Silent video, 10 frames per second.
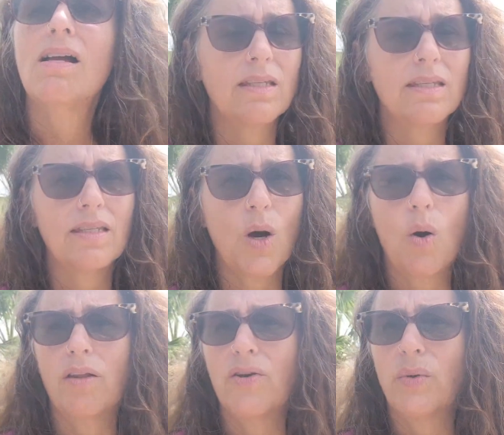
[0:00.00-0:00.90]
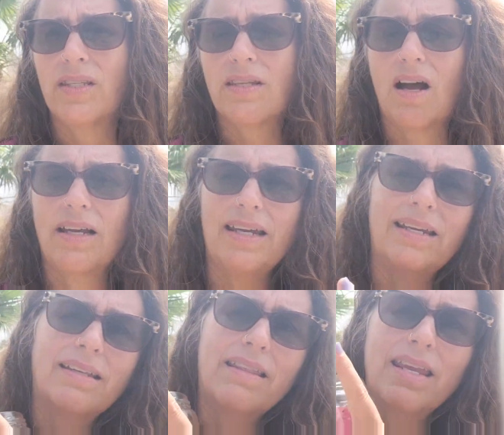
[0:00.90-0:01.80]
So although it's not
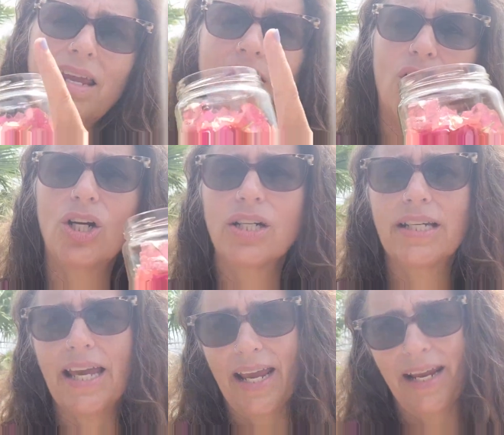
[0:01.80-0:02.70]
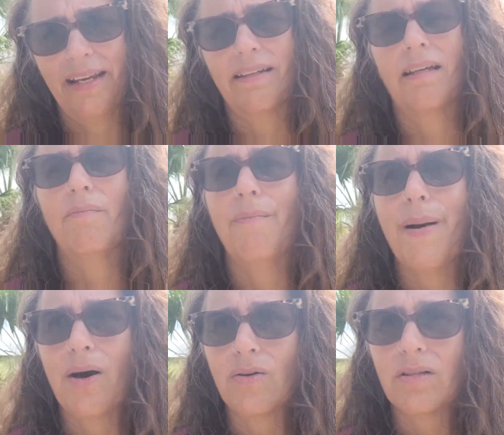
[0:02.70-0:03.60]
in the hurricane
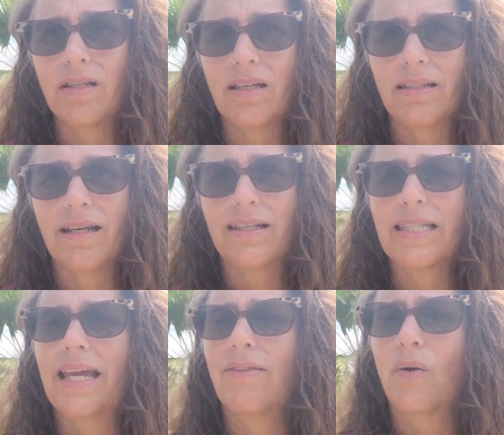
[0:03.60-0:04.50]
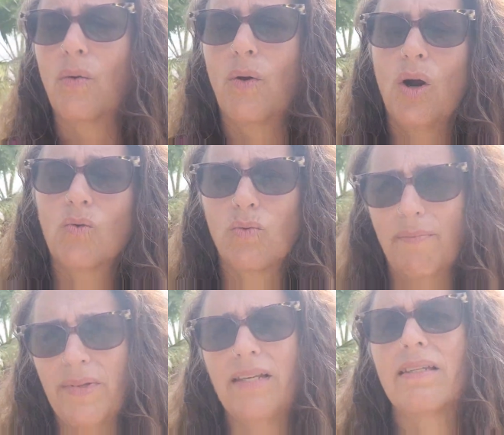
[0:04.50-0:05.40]
belt, it does get the
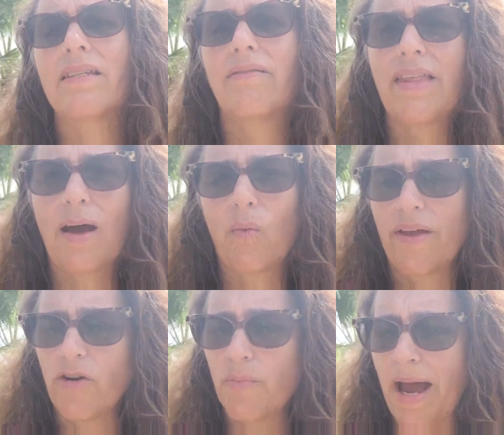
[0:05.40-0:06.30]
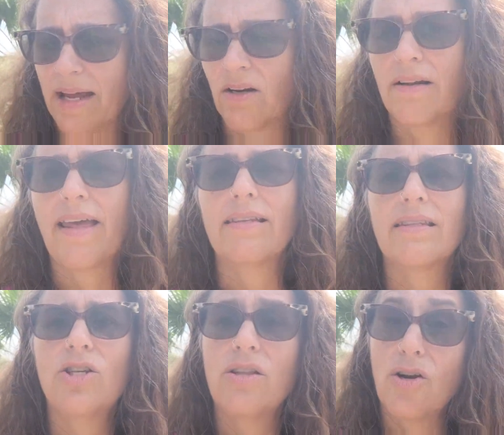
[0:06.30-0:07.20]
remnants of that weather pattern that's
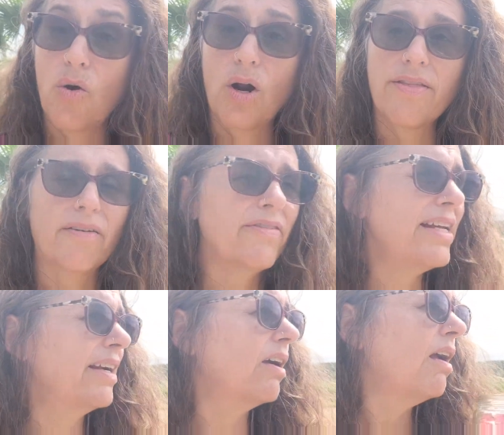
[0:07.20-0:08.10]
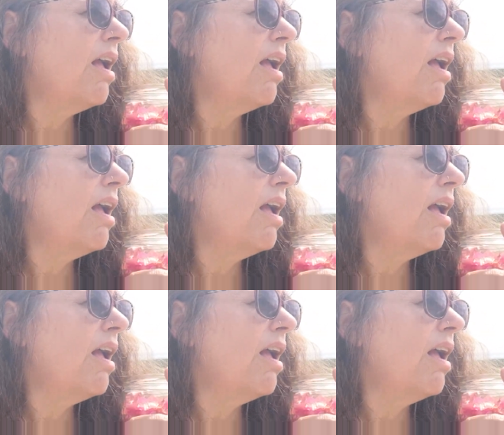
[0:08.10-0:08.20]
to the north of here.